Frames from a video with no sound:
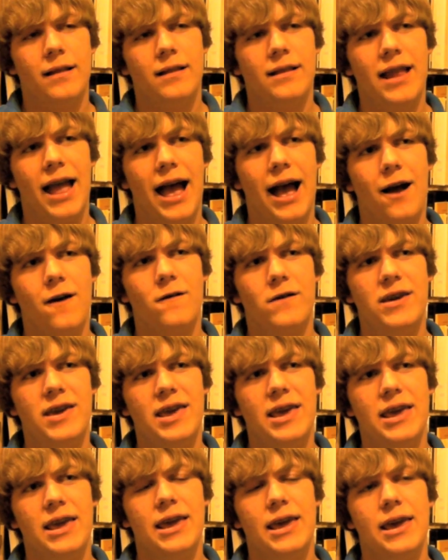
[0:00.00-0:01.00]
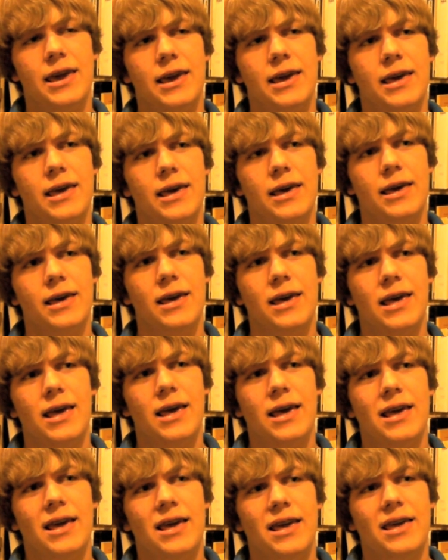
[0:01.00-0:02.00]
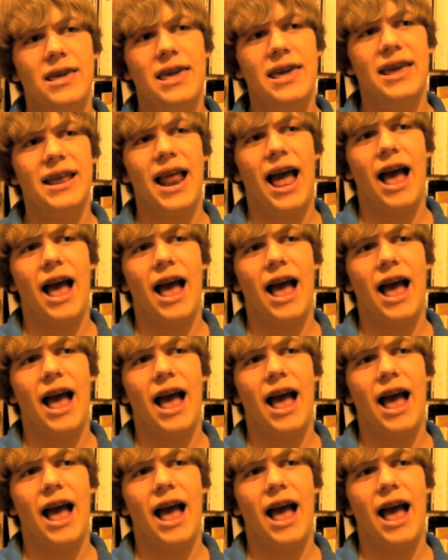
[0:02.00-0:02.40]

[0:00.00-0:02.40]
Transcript: now he he can